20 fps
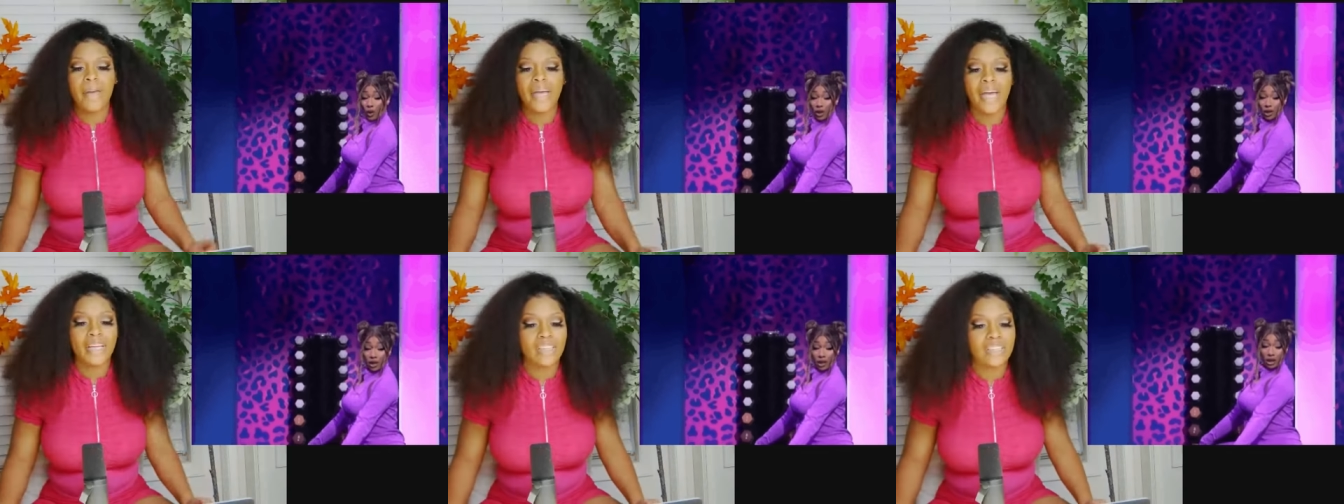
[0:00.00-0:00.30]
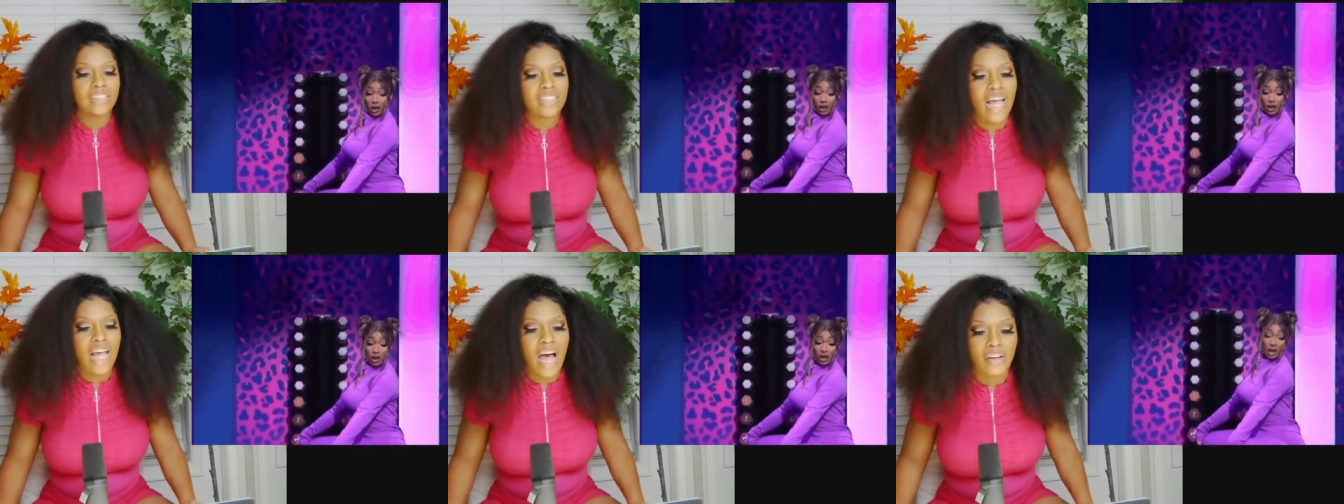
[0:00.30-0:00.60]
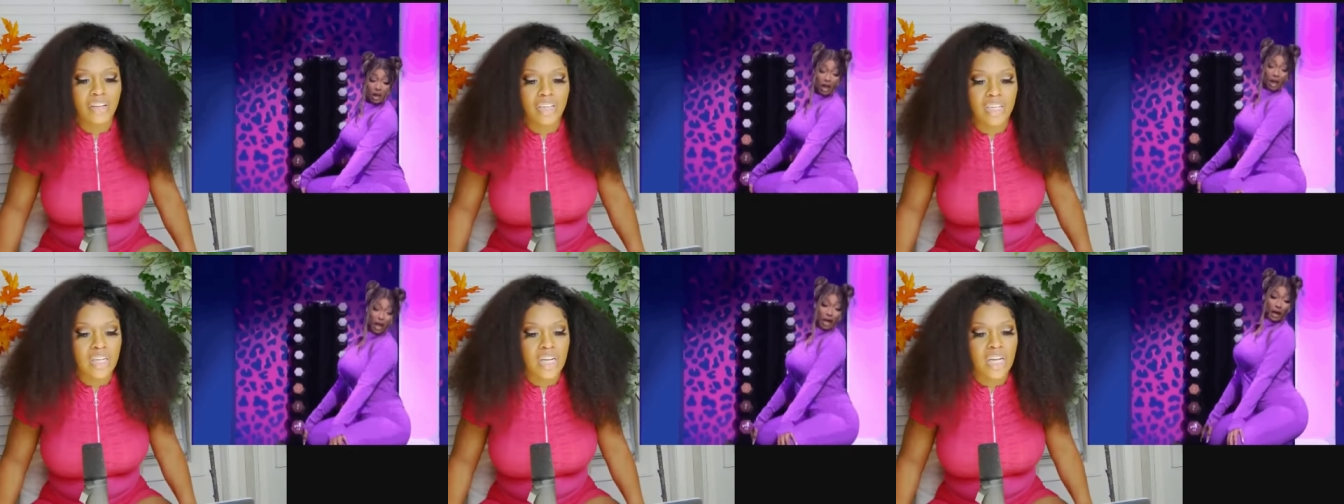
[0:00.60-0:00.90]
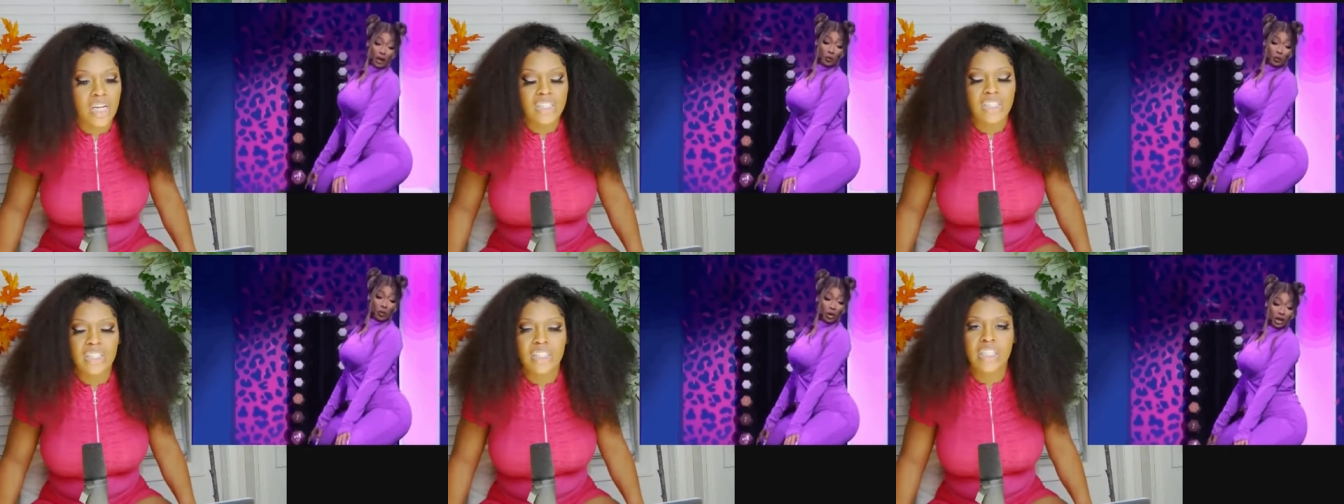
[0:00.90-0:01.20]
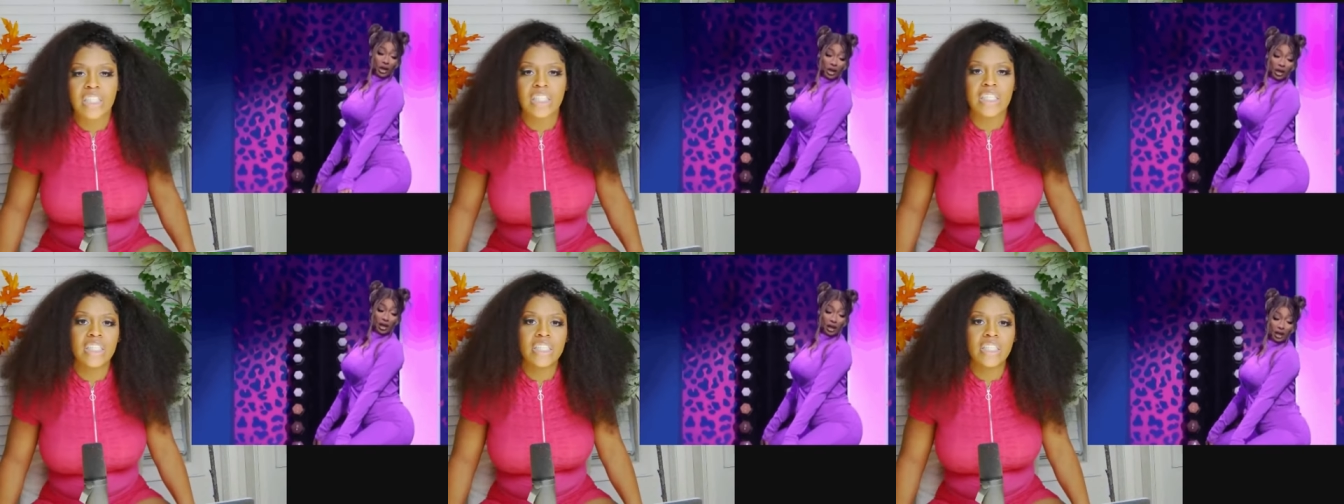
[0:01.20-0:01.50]
making the stallion,
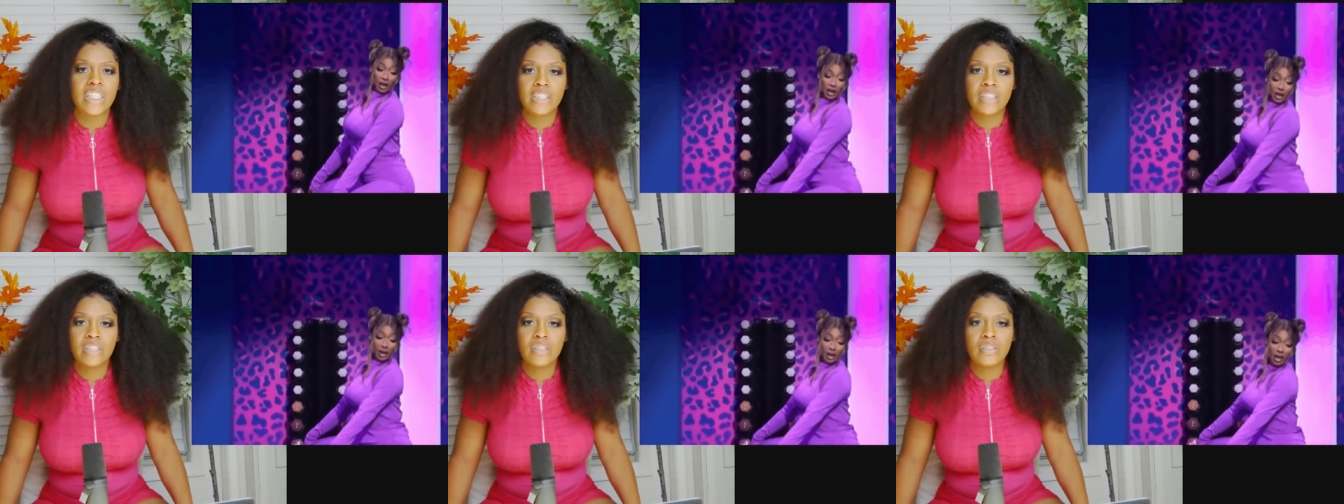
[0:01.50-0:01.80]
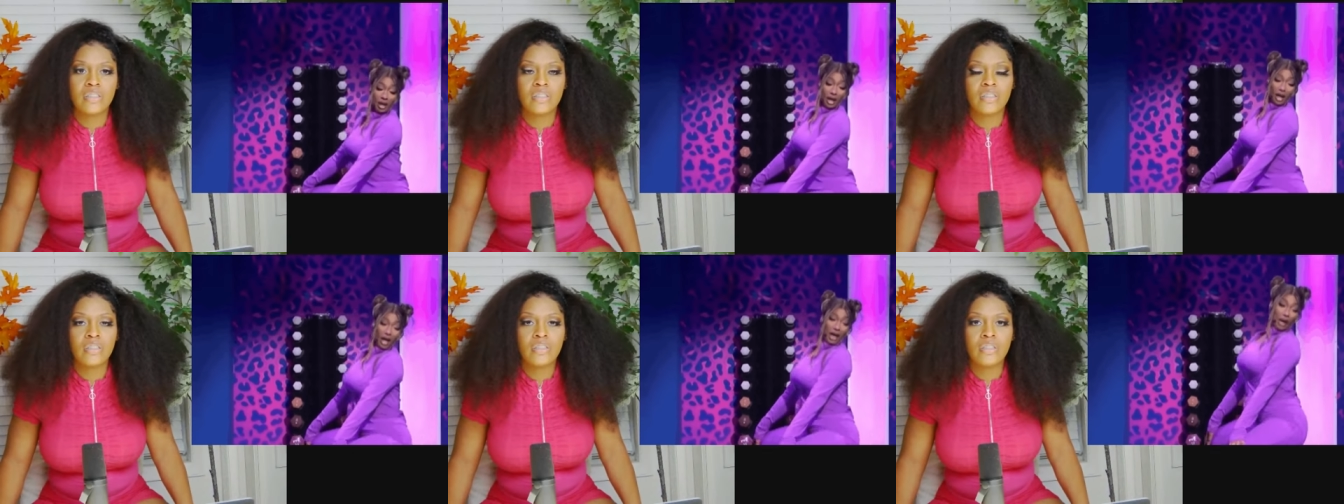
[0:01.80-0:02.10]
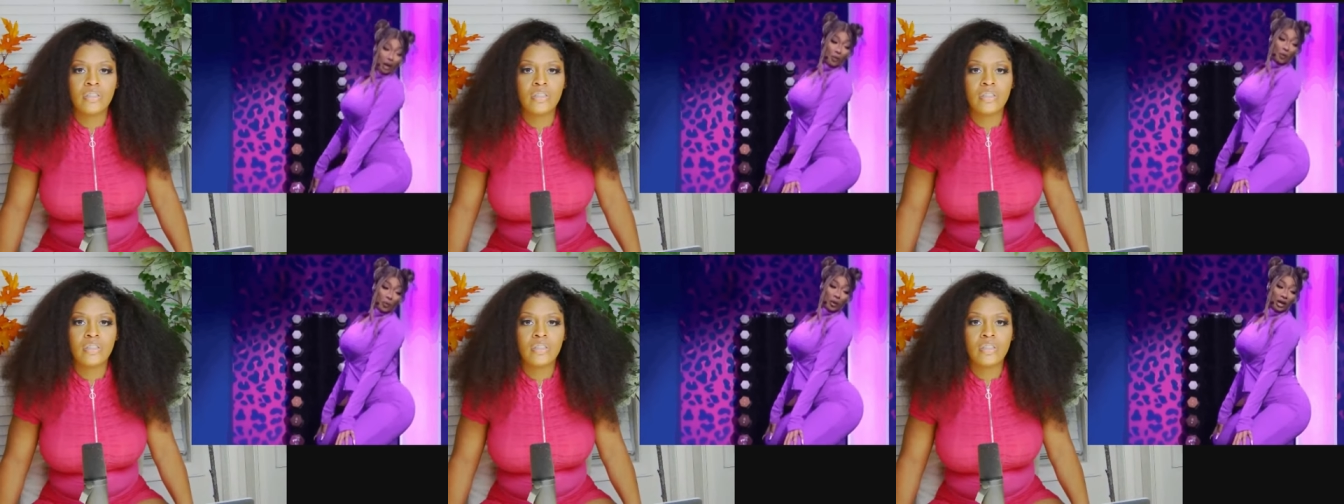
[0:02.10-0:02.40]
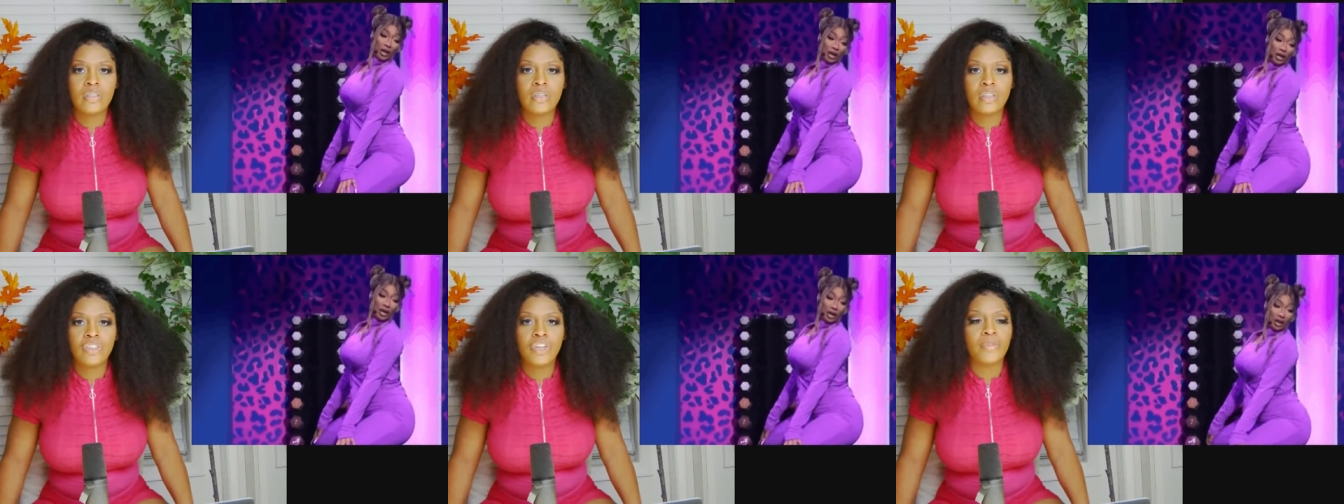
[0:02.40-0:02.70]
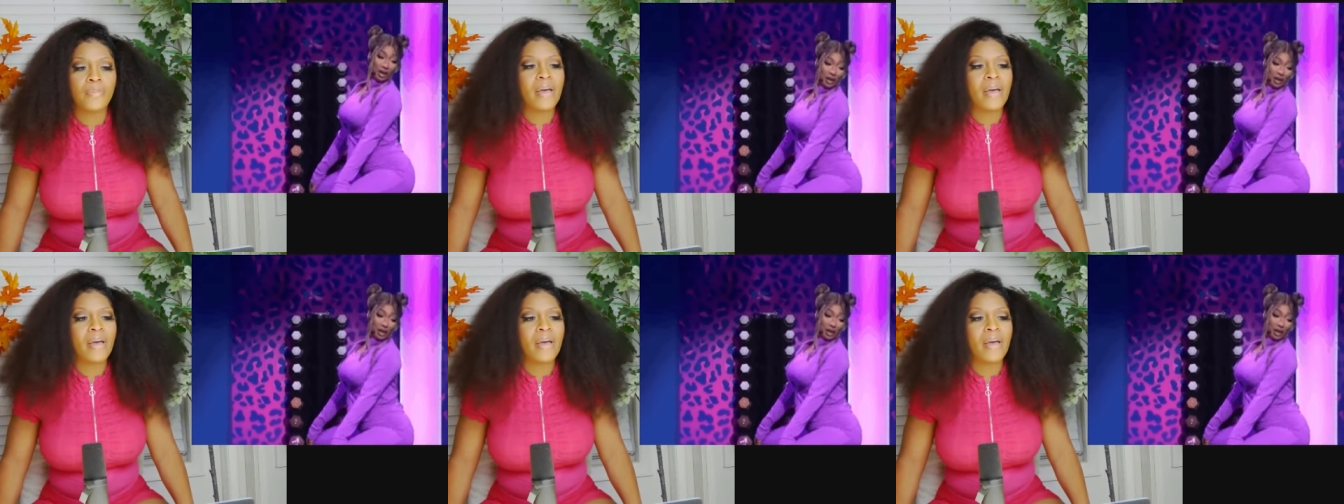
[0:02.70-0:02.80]
Tia. You're